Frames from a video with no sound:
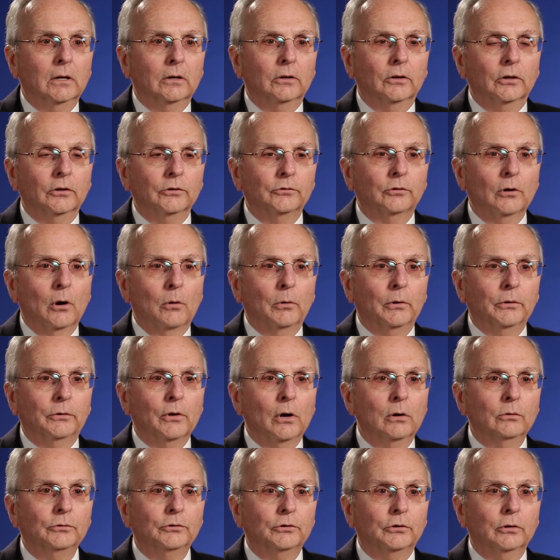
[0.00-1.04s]
And so with
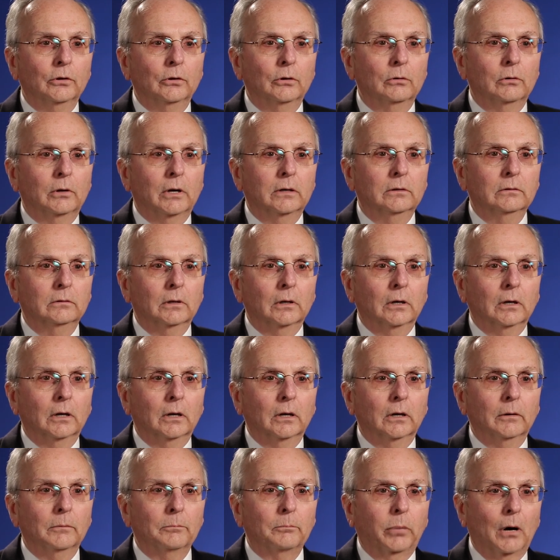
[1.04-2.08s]
those two
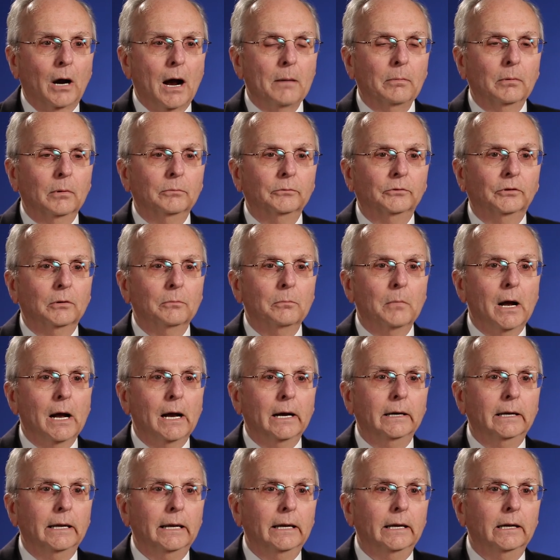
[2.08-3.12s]
uh, problems in
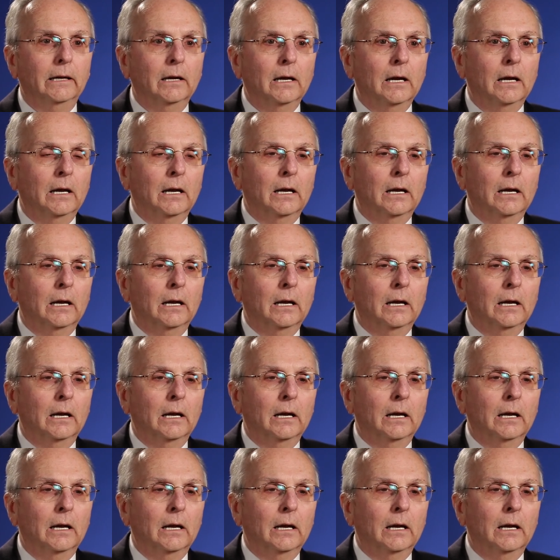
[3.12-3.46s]
mind, he,